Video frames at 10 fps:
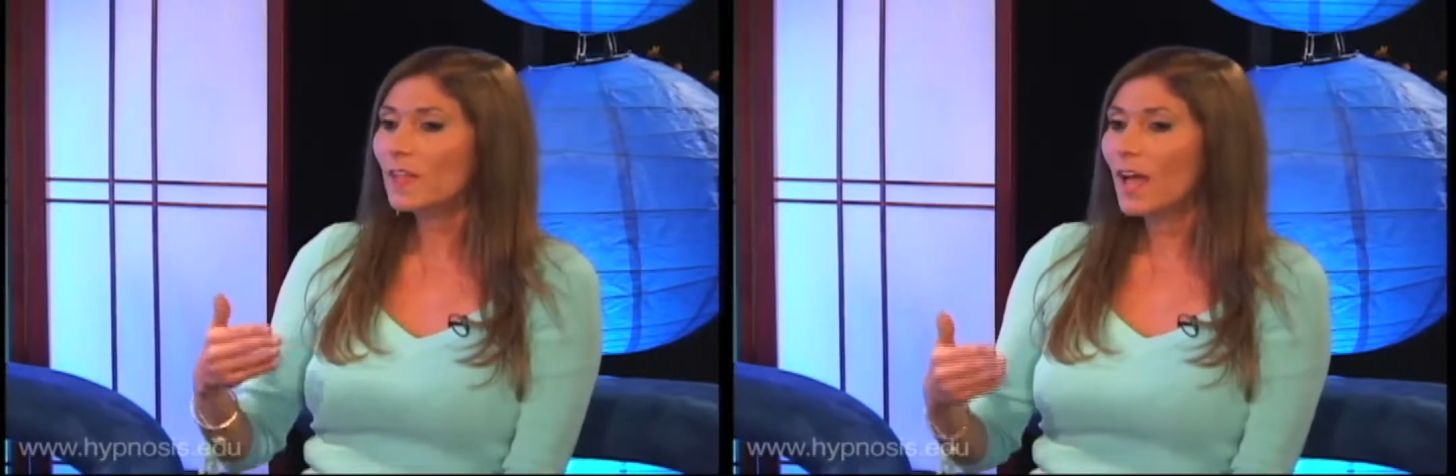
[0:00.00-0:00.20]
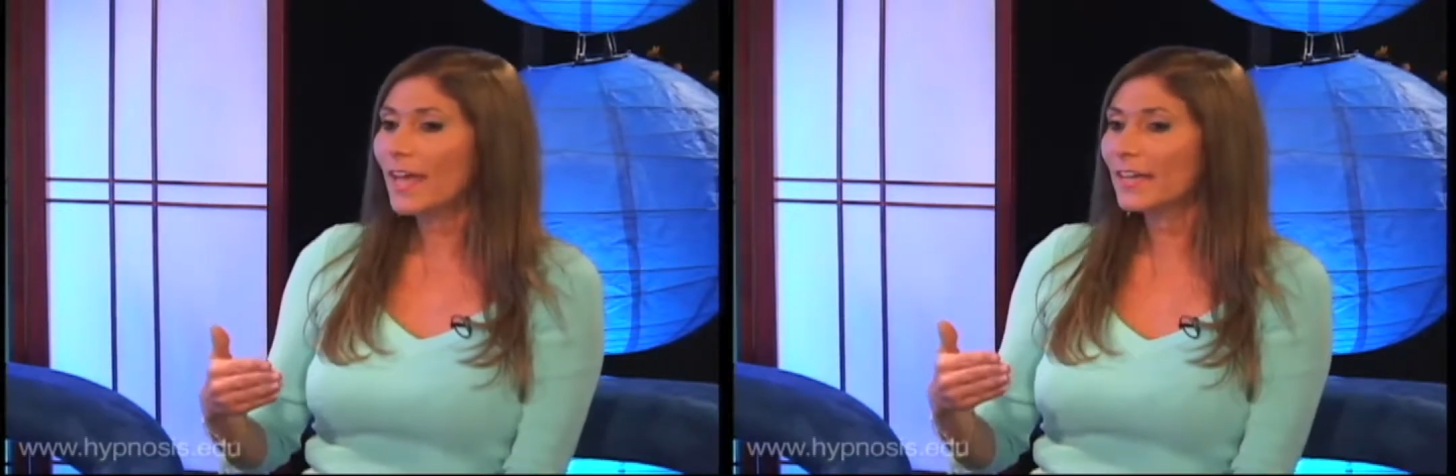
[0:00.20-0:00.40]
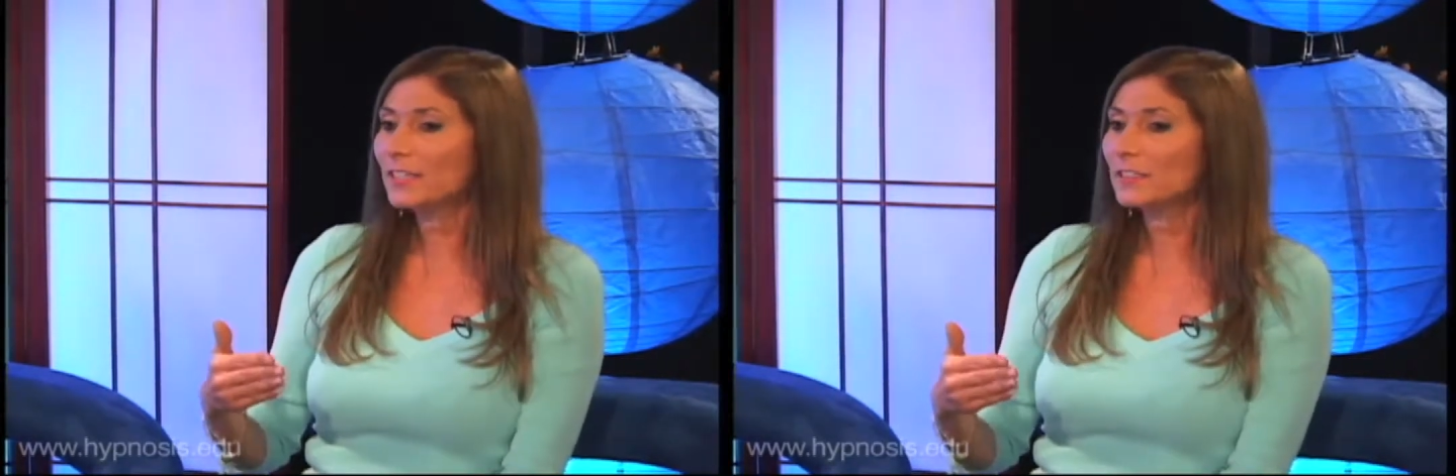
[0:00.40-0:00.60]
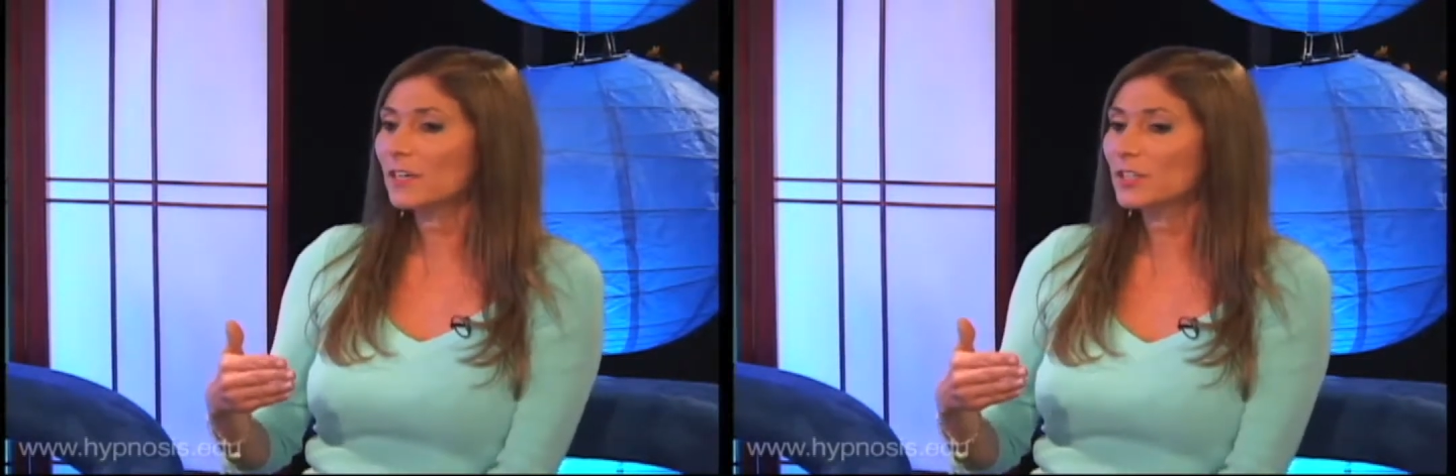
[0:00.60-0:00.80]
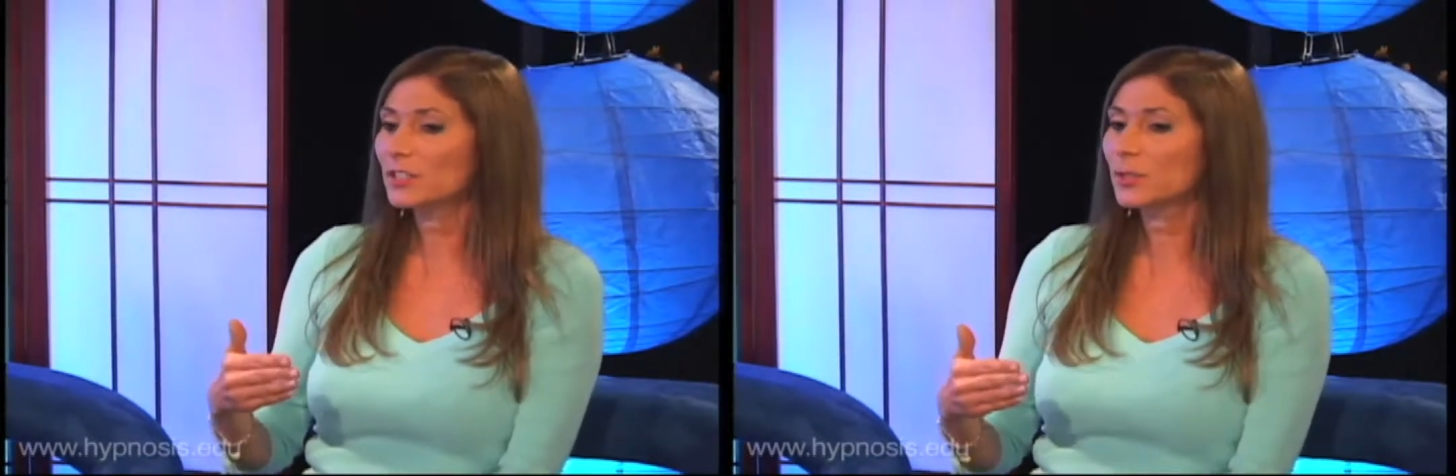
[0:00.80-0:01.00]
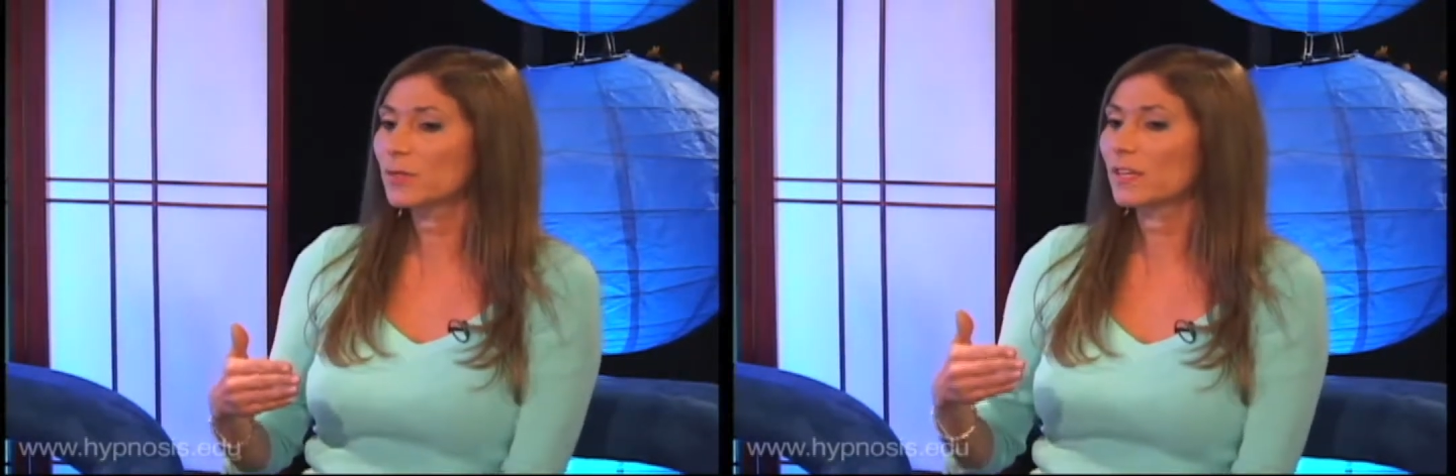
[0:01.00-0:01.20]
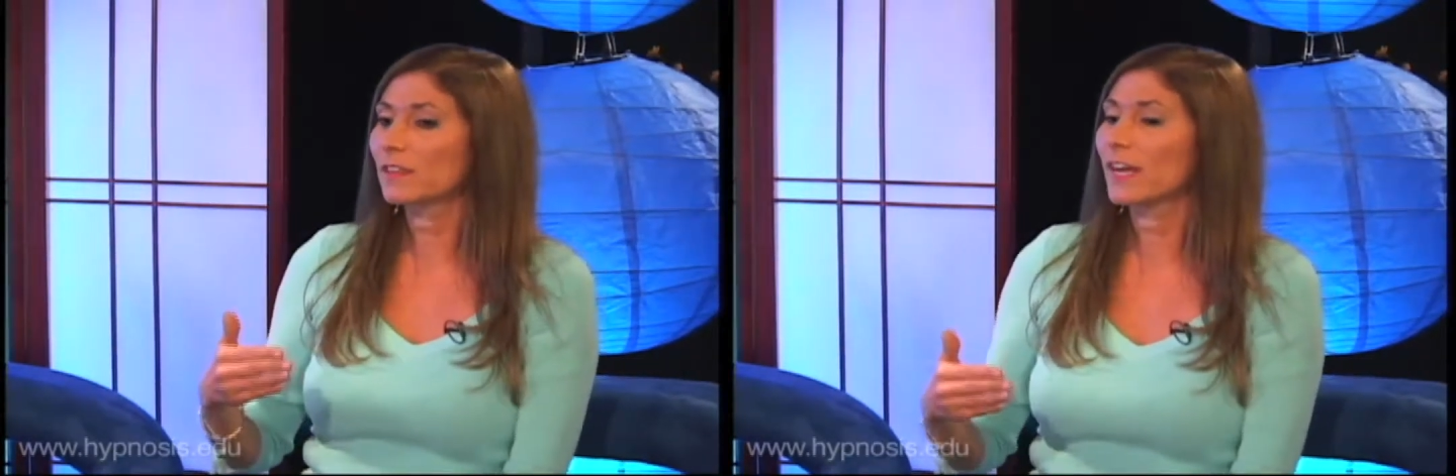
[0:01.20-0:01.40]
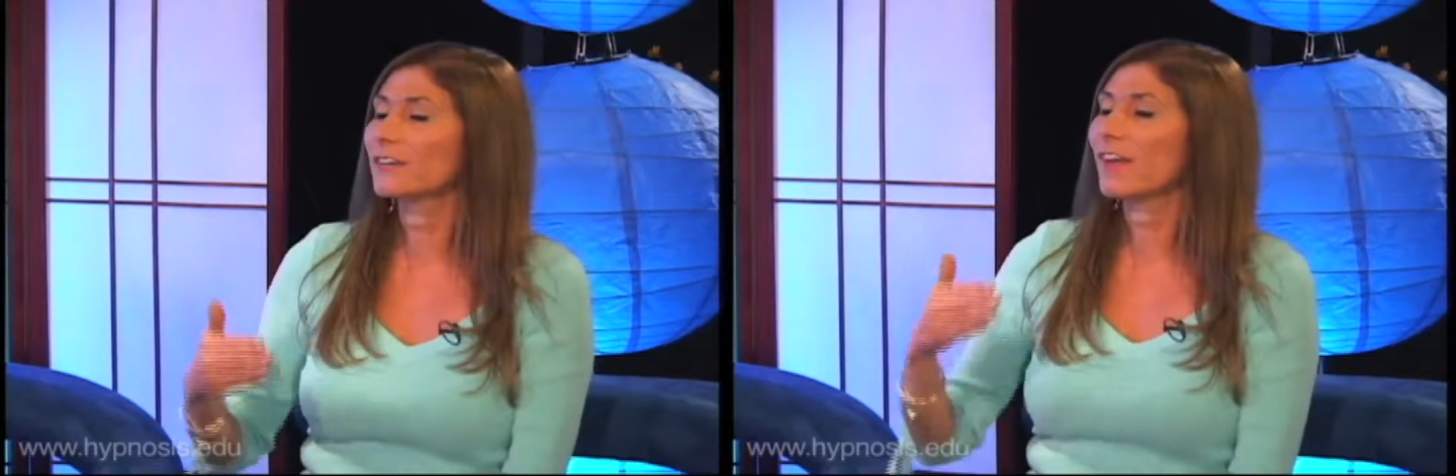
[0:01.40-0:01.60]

I had her doing a lot